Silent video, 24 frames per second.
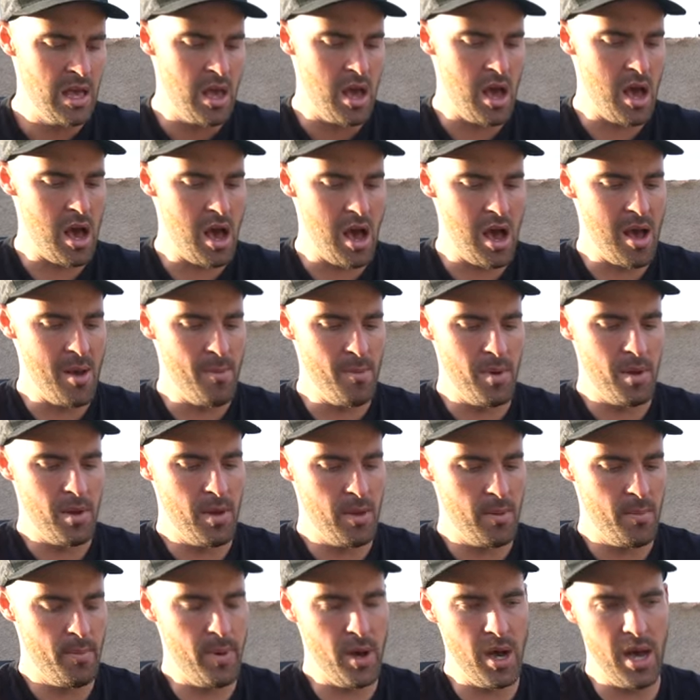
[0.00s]

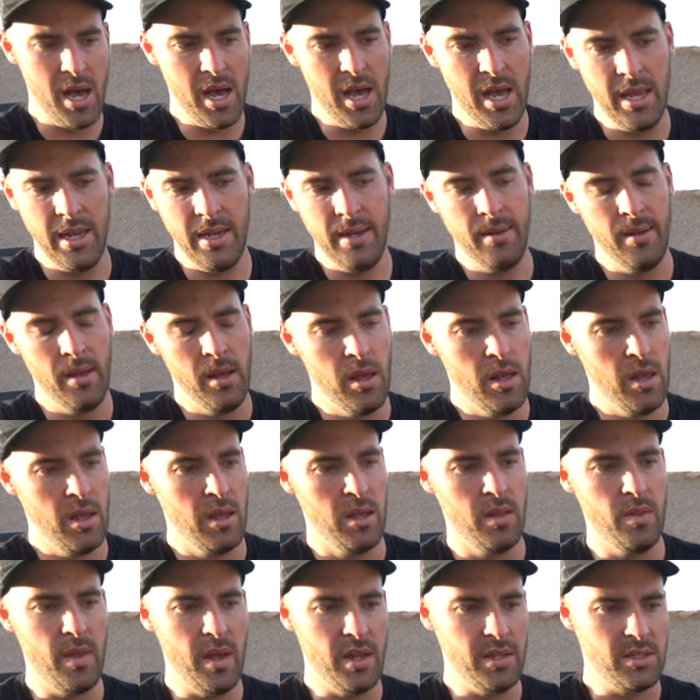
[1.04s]
But
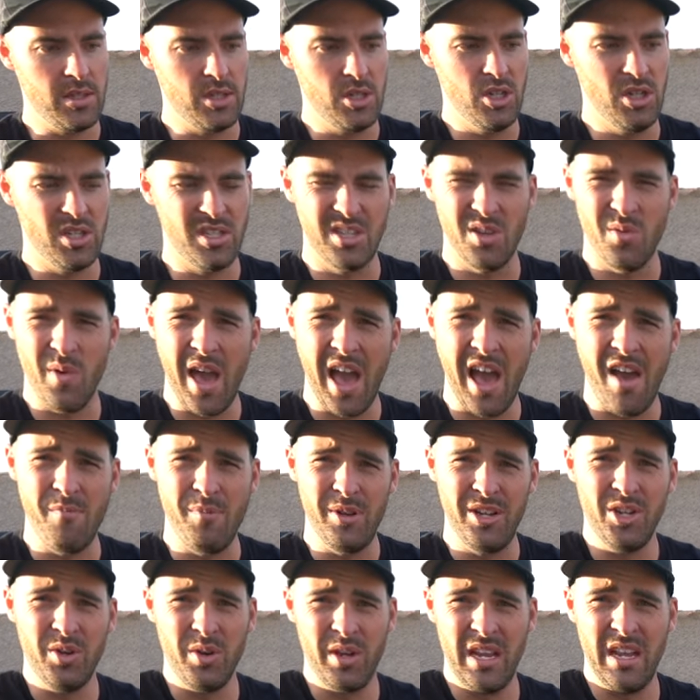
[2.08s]
that's just the way I've
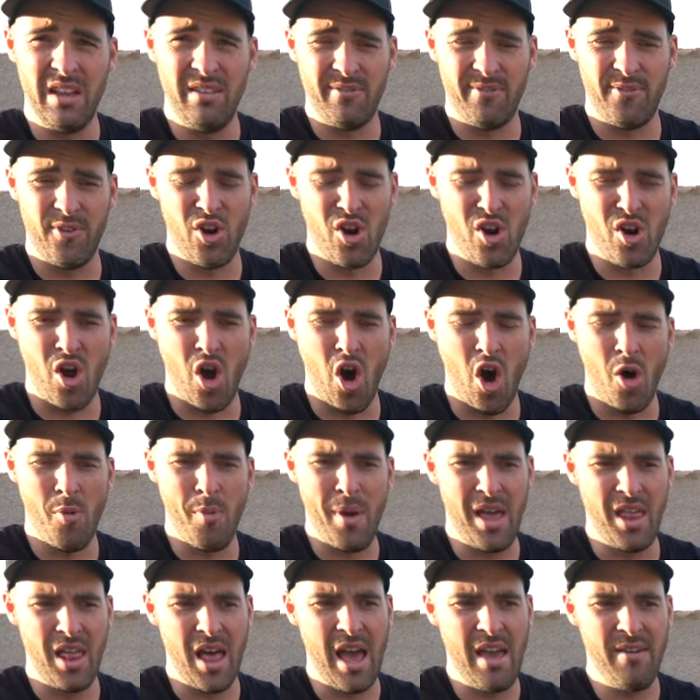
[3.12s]
been doing it for all
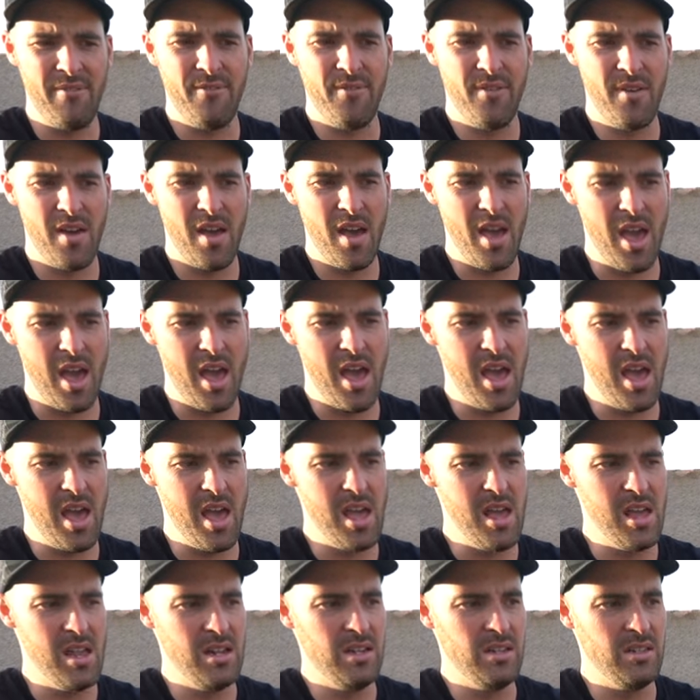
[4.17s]
my life.
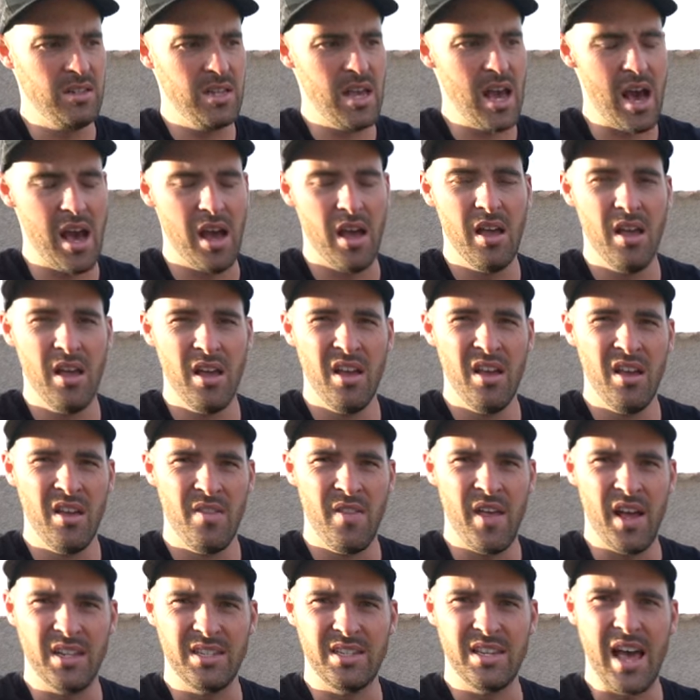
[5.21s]
And yeah,
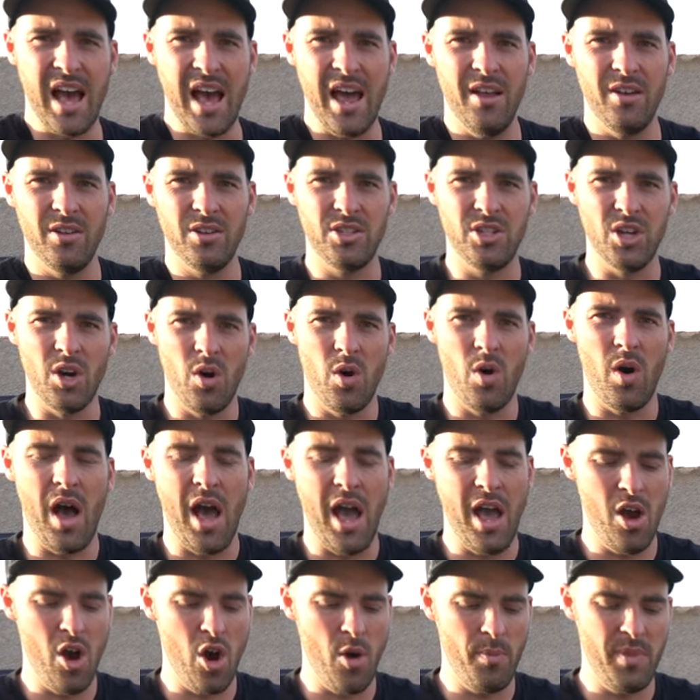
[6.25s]
that's that. So
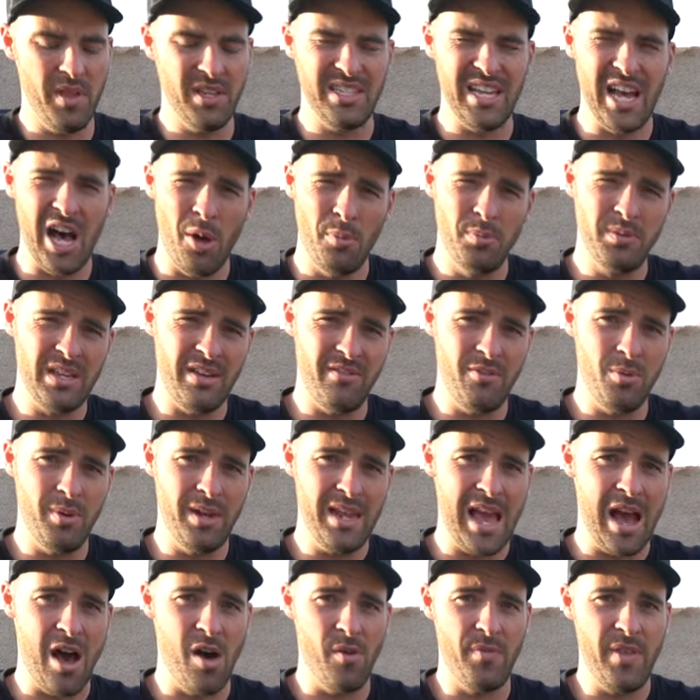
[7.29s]
I hope this helps
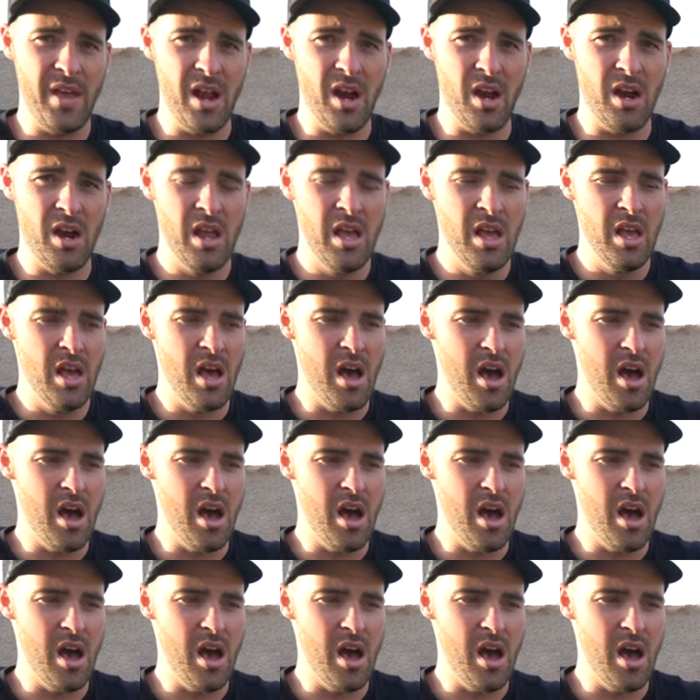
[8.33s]
everybody out there.